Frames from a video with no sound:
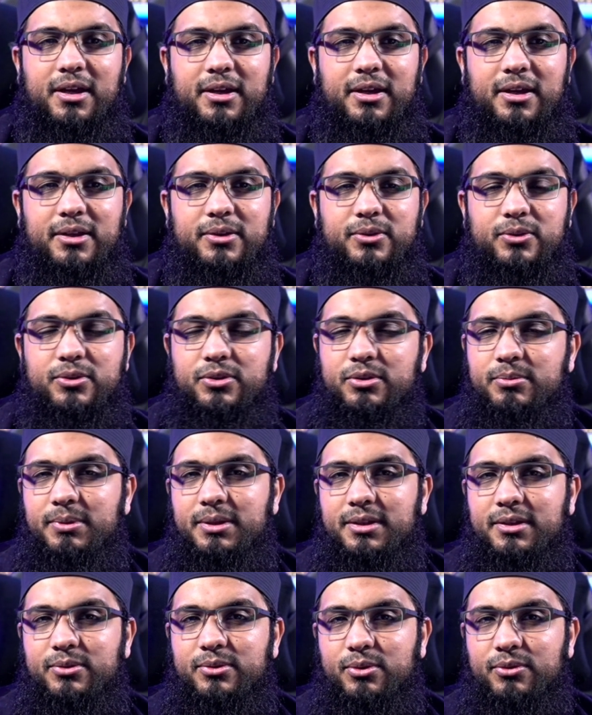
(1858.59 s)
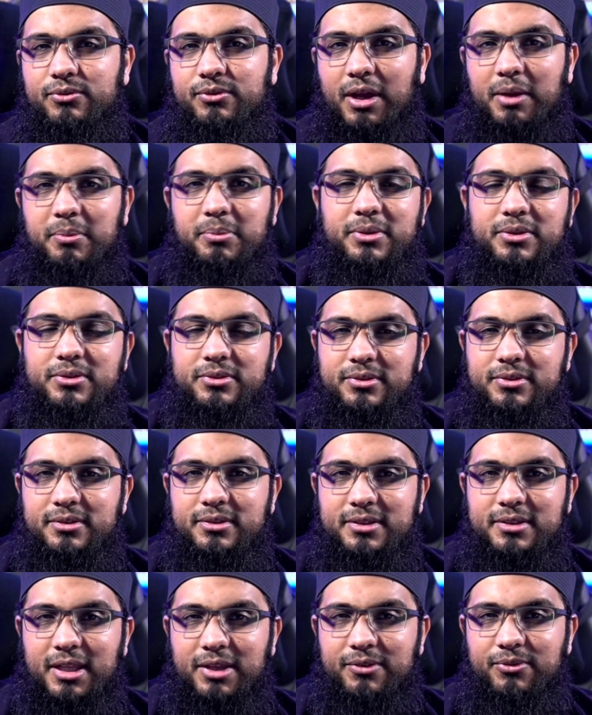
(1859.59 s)
uh, it doesn't mean there's no vibrance
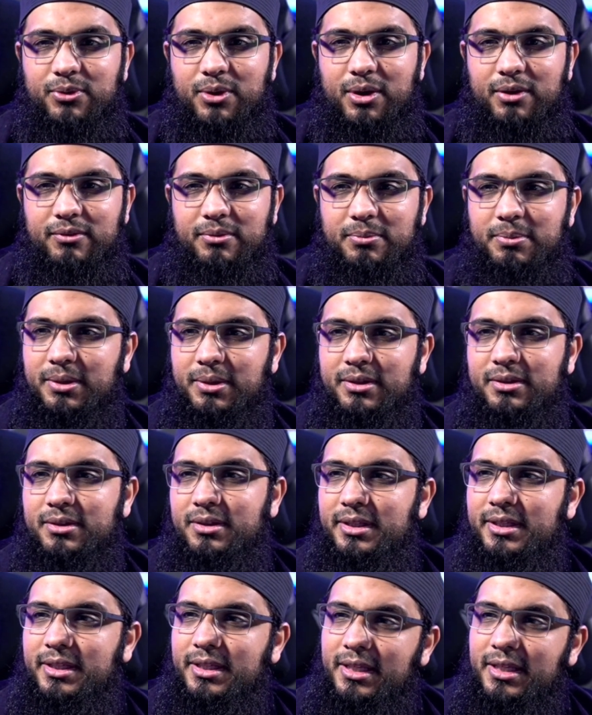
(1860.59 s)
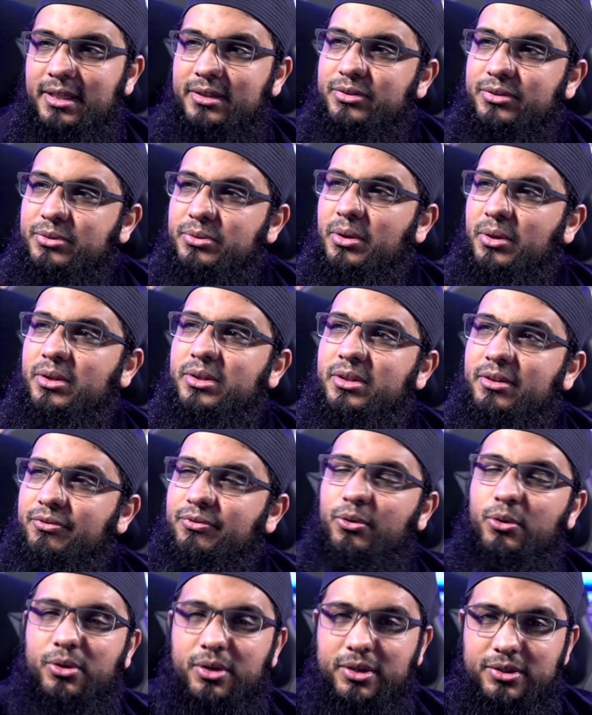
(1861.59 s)
in his life forever, but it, it's not the
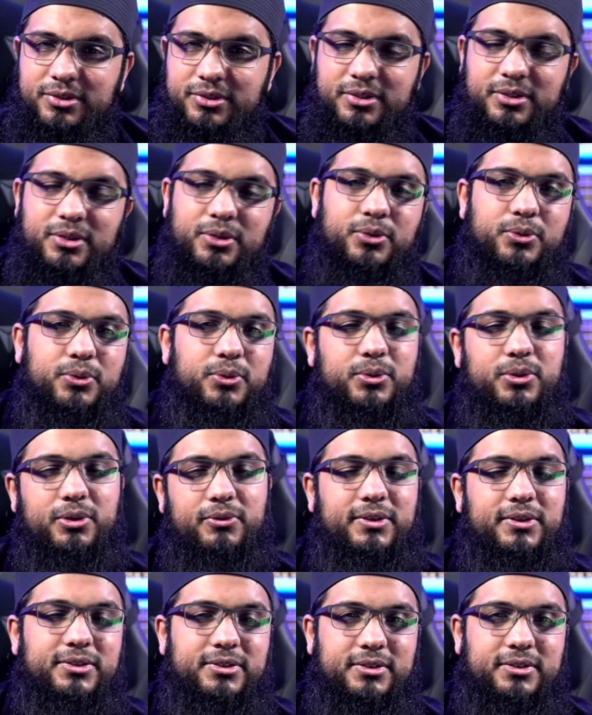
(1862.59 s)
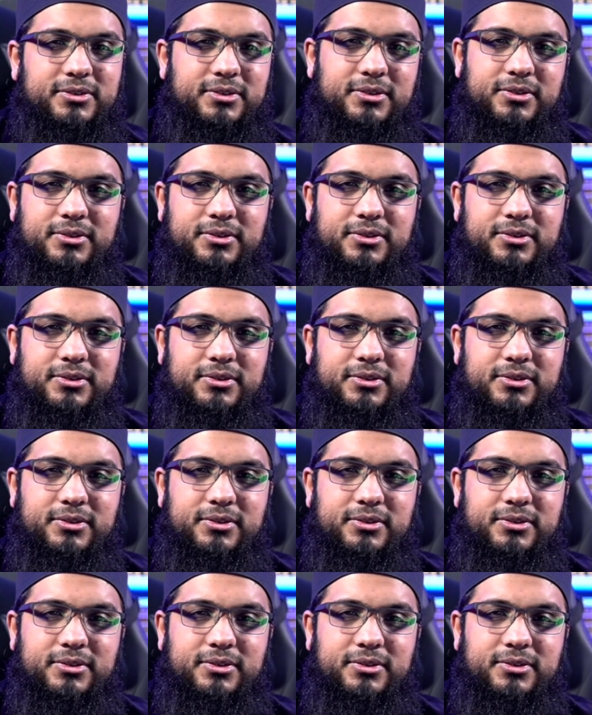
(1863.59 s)
focus and the goal of his